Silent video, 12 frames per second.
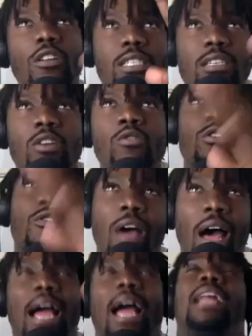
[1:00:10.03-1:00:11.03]
who's a,
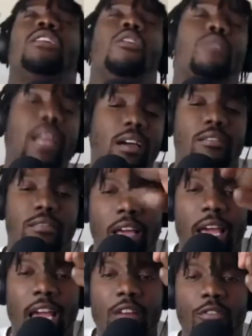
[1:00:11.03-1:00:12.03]
I know like the
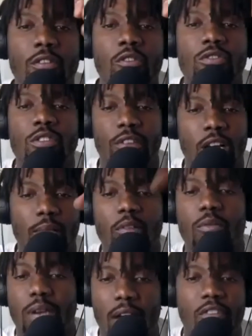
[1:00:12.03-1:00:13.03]
handful who's available,
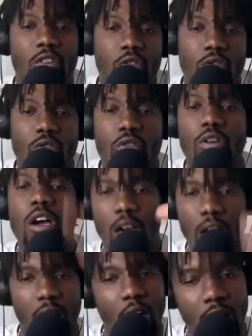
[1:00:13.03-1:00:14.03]
whatever, cool
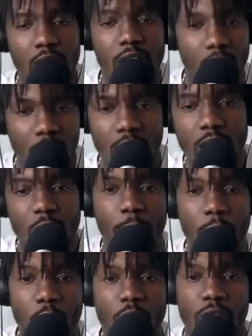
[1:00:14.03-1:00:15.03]
a good a good little
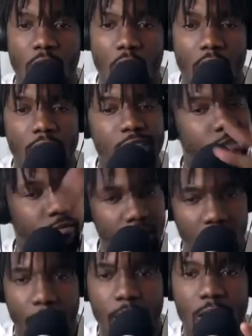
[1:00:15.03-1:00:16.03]
pool of guards, a couple
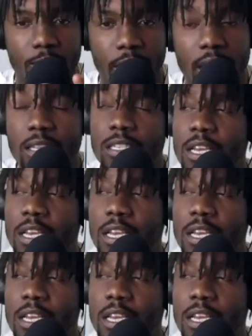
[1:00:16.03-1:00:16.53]
good bigs.